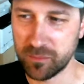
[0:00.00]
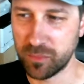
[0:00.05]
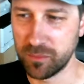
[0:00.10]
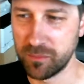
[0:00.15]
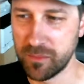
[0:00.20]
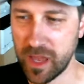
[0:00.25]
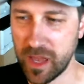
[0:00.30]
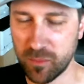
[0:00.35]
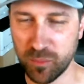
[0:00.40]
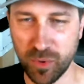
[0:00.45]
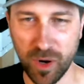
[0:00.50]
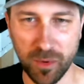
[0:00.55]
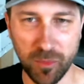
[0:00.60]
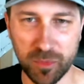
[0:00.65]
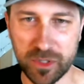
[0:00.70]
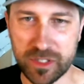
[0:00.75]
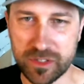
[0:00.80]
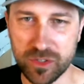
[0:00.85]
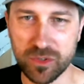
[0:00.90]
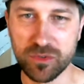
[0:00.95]
man,
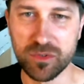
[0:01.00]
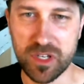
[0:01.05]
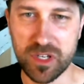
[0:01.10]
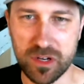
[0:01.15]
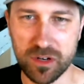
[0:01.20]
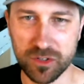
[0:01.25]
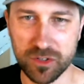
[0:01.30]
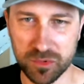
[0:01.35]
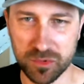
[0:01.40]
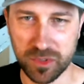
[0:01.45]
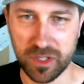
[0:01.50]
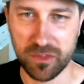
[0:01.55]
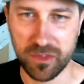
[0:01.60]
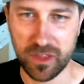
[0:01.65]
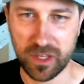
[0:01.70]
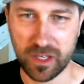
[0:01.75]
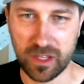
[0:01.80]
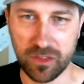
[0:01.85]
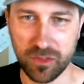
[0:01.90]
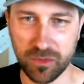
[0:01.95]
probably 2 years really
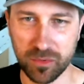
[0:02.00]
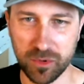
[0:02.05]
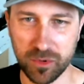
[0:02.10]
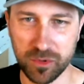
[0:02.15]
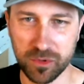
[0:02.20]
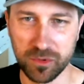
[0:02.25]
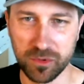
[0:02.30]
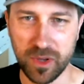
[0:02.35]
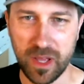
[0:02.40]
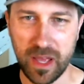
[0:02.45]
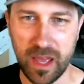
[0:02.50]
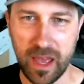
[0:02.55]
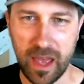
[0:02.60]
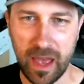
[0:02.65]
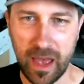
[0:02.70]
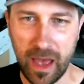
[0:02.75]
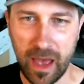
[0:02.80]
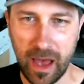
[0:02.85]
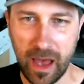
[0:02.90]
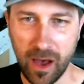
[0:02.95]
thinking through
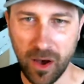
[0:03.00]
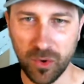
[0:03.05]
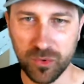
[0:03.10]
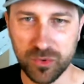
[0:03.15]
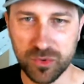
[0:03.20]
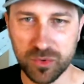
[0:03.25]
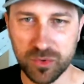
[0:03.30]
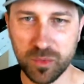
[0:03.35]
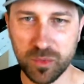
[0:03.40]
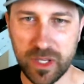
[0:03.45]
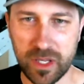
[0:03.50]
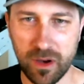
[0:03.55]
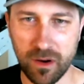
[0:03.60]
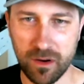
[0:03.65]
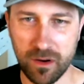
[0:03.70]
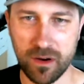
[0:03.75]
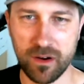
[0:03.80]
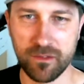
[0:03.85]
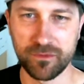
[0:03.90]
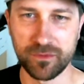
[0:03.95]
how do we
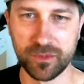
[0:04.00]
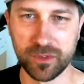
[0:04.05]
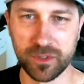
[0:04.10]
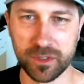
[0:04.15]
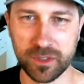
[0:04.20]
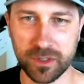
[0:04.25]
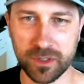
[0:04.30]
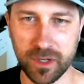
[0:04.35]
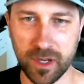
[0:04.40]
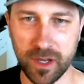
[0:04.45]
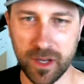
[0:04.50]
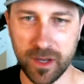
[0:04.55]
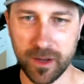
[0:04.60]
offer